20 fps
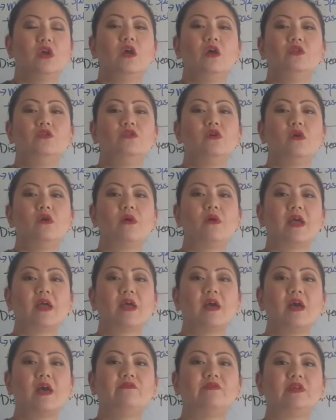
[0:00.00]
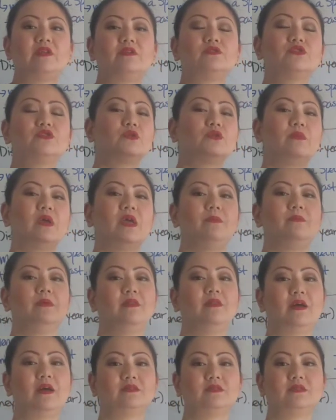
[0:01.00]
No, I haven't, so maybe
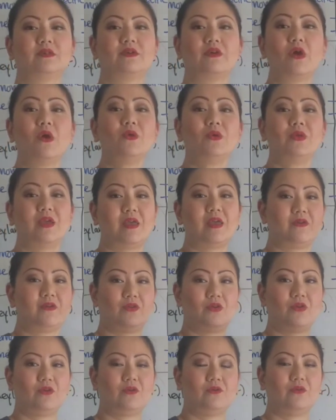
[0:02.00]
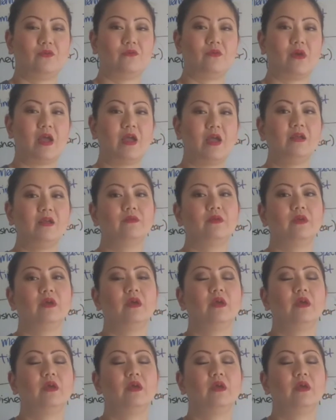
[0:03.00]
let's go together, right?